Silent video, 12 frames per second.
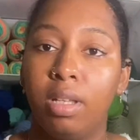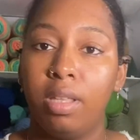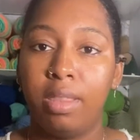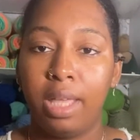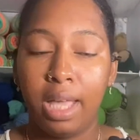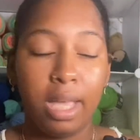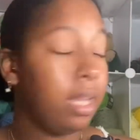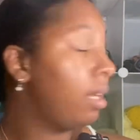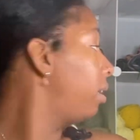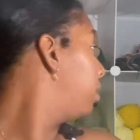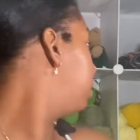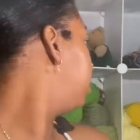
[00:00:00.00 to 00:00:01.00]

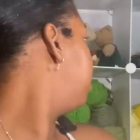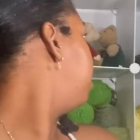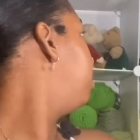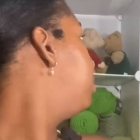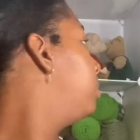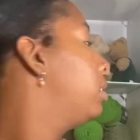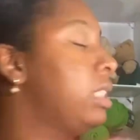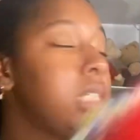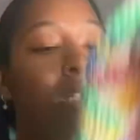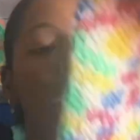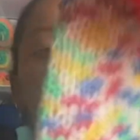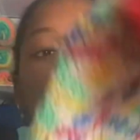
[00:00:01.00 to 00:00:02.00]
Then
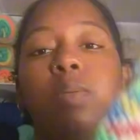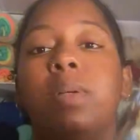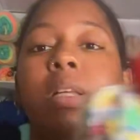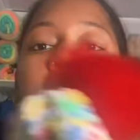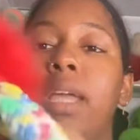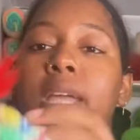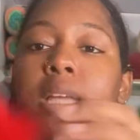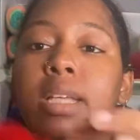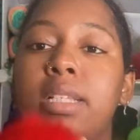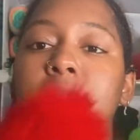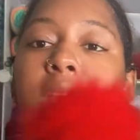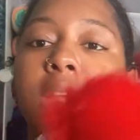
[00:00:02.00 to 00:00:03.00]
this next one
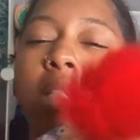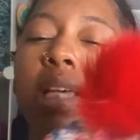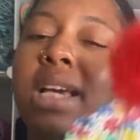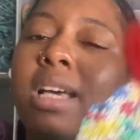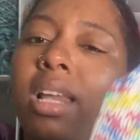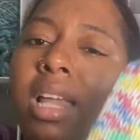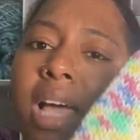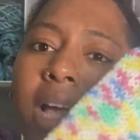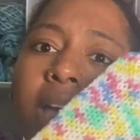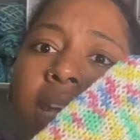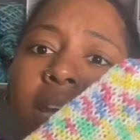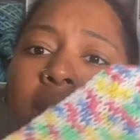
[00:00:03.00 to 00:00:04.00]
is just a color I
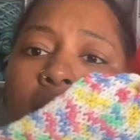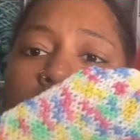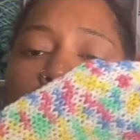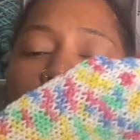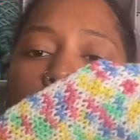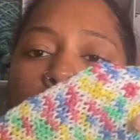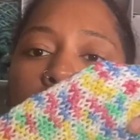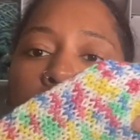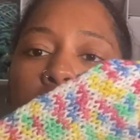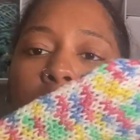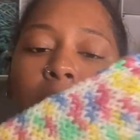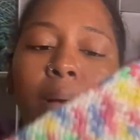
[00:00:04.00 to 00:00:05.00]
had laying around
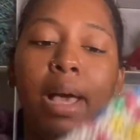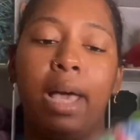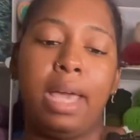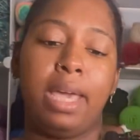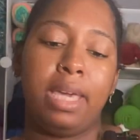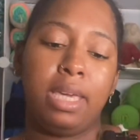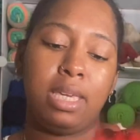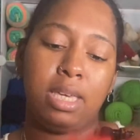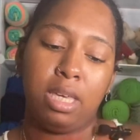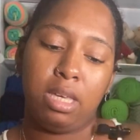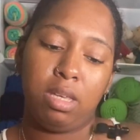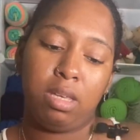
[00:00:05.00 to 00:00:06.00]
in my
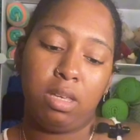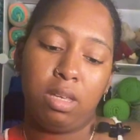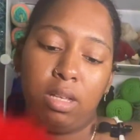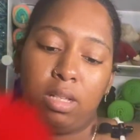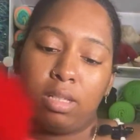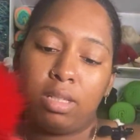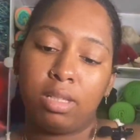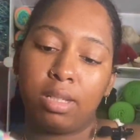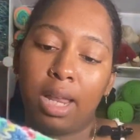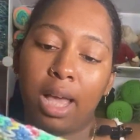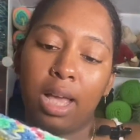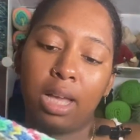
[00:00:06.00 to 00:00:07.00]

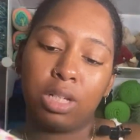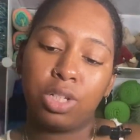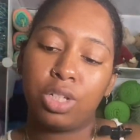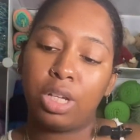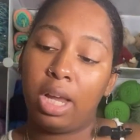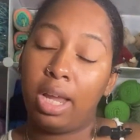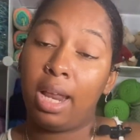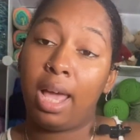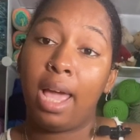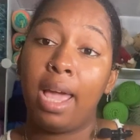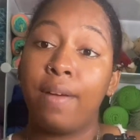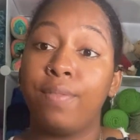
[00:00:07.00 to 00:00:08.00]
stash and
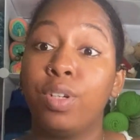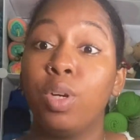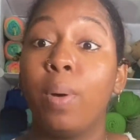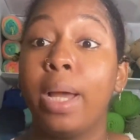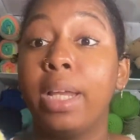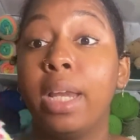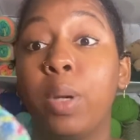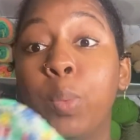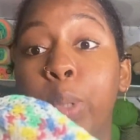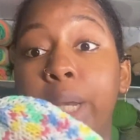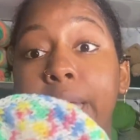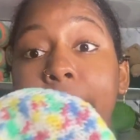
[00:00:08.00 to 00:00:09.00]
I have no idea
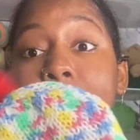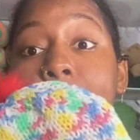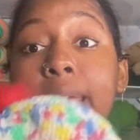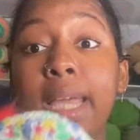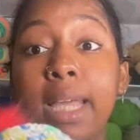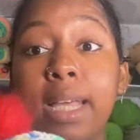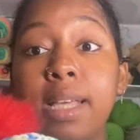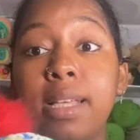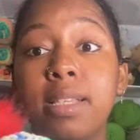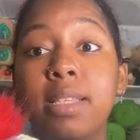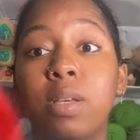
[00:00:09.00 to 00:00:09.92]
what it is.